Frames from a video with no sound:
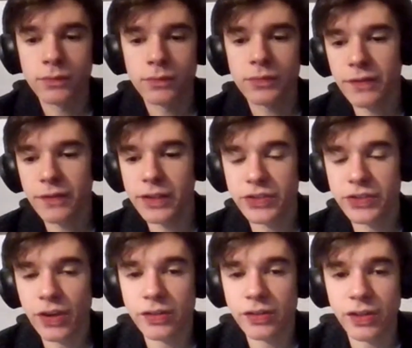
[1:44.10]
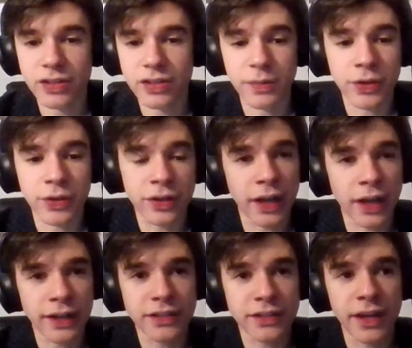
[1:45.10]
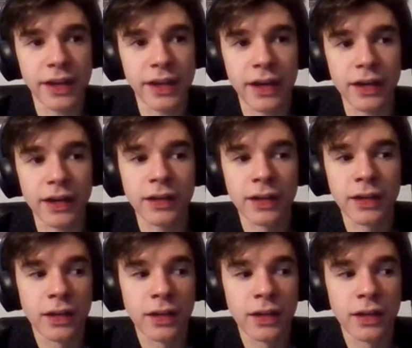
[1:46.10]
Definitely a stronger sense of community. I'd say a